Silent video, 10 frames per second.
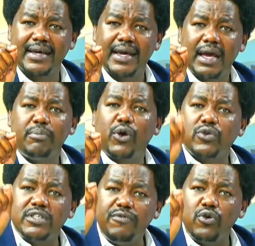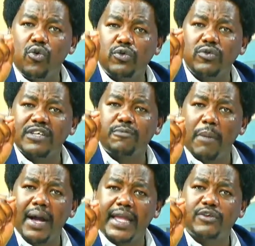Because if you go to the
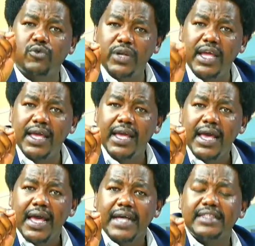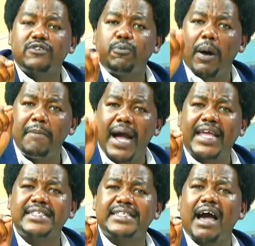supermarket today, the
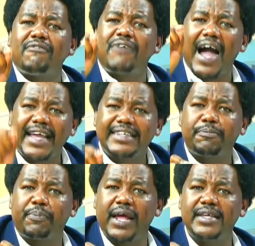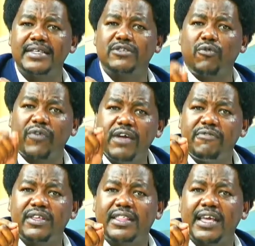supermarkets have hiked prices of
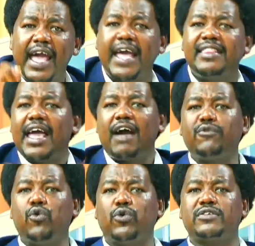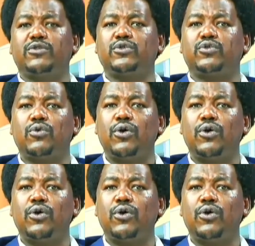everything, and they have no reason to.